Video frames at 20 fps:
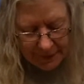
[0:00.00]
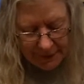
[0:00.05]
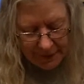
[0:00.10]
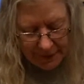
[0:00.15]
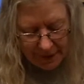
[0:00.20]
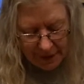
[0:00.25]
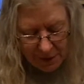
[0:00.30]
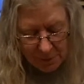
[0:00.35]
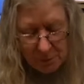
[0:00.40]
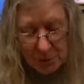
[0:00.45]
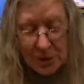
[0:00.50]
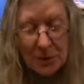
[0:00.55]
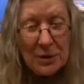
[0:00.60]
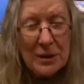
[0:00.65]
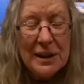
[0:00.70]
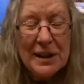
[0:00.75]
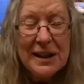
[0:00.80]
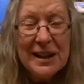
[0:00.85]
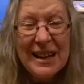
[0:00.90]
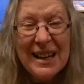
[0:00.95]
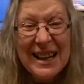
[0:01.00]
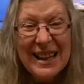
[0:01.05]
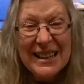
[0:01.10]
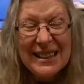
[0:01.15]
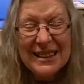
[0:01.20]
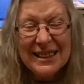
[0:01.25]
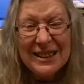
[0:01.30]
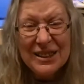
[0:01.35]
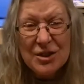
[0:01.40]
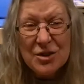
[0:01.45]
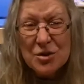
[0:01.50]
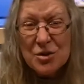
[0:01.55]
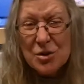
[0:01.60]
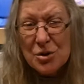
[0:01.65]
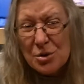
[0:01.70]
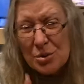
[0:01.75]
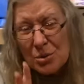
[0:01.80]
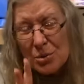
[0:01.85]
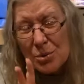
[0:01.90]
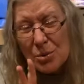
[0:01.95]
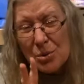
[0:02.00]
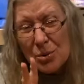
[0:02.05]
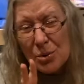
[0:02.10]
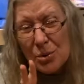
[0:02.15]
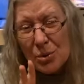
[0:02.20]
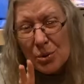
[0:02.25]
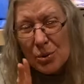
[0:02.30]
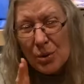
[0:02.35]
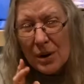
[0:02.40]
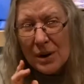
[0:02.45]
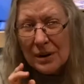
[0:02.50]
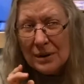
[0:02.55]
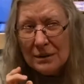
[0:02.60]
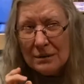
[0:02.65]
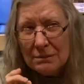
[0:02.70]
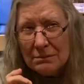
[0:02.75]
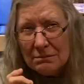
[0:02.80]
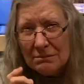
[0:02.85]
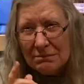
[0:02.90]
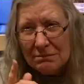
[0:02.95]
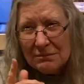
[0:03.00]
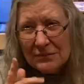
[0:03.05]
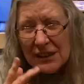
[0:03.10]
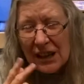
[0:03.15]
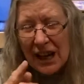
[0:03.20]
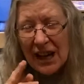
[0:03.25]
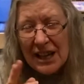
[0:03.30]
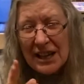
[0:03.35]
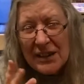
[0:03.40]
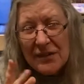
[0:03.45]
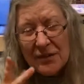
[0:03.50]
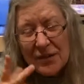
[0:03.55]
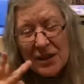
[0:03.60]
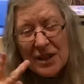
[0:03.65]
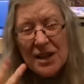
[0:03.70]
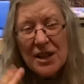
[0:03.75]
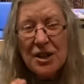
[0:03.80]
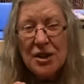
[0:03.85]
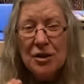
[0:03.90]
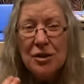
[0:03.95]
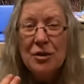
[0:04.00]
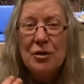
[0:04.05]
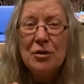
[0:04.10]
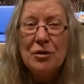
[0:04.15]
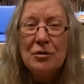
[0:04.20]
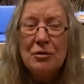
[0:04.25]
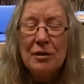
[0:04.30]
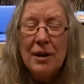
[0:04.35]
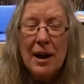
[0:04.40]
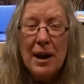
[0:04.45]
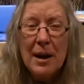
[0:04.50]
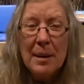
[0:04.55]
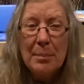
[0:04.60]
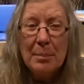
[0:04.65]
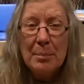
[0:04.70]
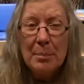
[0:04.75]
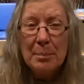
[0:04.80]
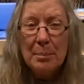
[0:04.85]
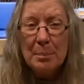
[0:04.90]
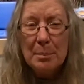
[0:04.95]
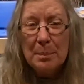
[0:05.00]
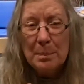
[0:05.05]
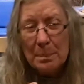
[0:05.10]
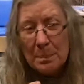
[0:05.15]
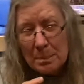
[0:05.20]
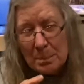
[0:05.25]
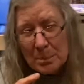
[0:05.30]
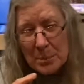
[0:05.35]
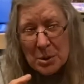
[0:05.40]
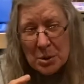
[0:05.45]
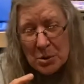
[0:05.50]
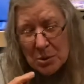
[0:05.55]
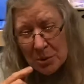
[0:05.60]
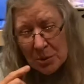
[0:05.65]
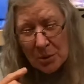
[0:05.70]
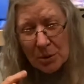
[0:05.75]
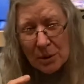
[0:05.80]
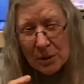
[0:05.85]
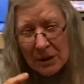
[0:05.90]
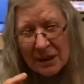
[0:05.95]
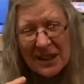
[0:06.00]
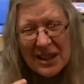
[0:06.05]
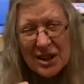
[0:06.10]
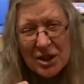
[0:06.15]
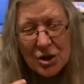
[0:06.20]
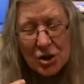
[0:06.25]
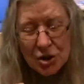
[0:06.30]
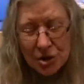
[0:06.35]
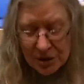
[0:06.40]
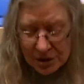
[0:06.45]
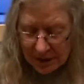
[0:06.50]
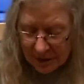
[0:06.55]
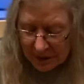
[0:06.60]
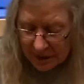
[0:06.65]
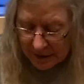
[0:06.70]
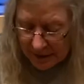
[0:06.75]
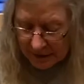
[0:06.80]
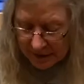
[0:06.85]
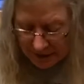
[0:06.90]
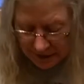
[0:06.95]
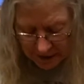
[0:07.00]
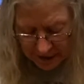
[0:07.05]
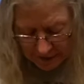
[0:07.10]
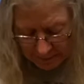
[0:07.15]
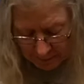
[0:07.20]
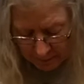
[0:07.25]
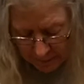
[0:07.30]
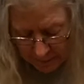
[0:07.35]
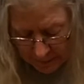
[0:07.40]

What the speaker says: and we're going to cut two kind of teardrop, circle-ish type